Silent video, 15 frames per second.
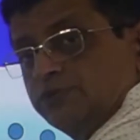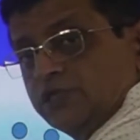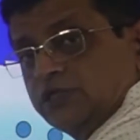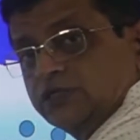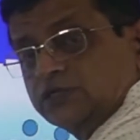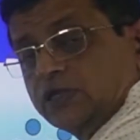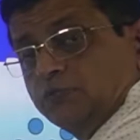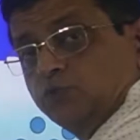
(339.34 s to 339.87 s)

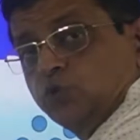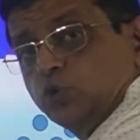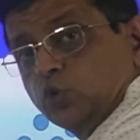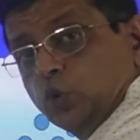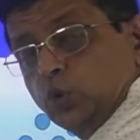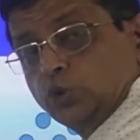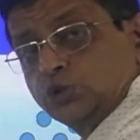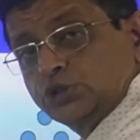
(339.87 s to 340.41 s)
channels come to a
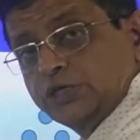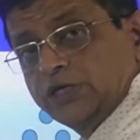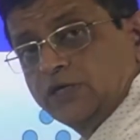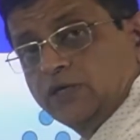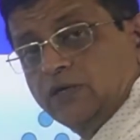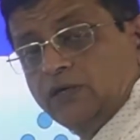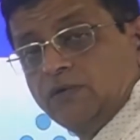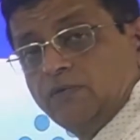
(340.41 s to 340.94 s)
closed
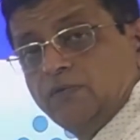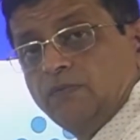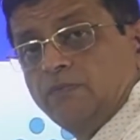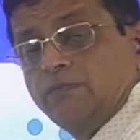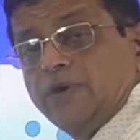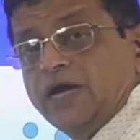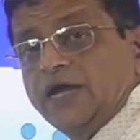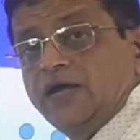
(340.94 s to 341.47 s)

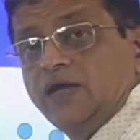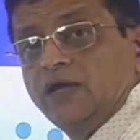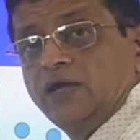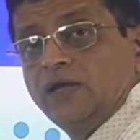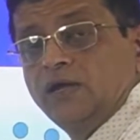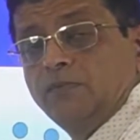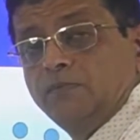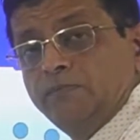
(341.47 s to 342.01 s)
state
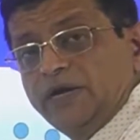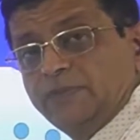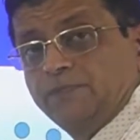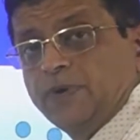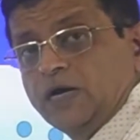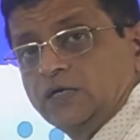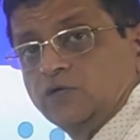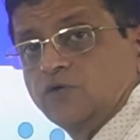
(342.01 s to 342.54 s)
by mid
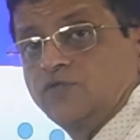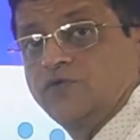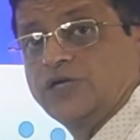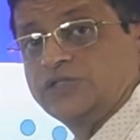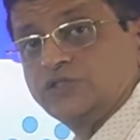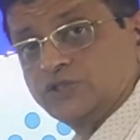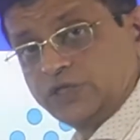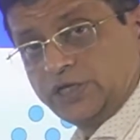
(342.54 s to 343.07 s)
part of
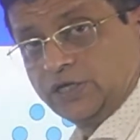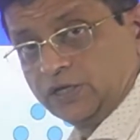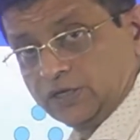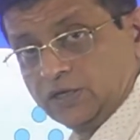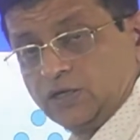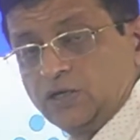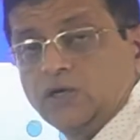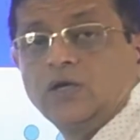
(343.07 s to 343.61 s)
phase
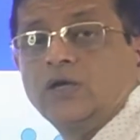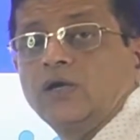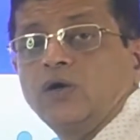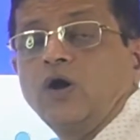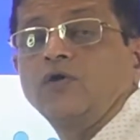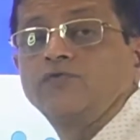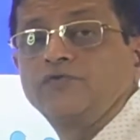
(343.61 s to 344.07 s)
3 of